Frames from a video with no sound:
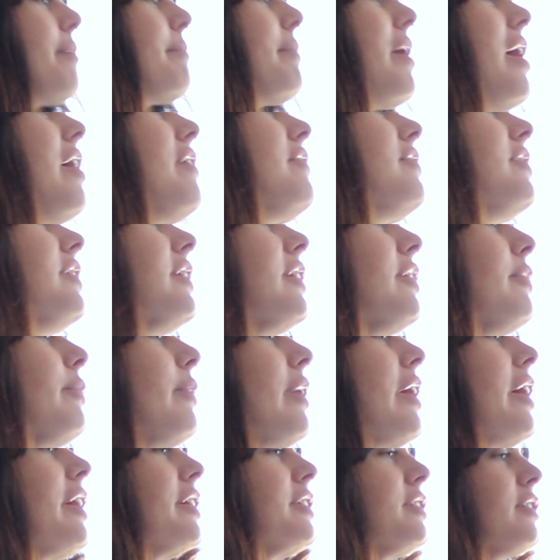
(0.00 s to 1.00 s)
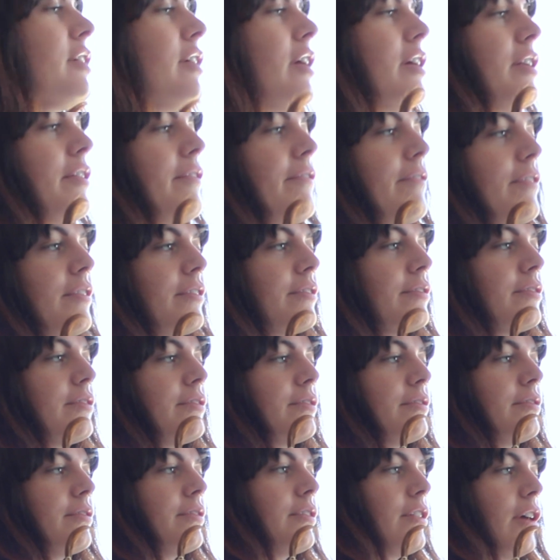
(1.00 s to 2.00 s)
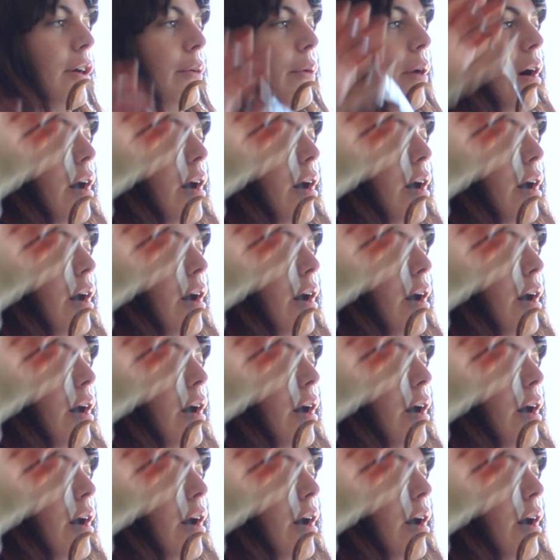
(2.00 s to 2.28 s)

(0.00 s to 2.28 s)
apparently where you kind of go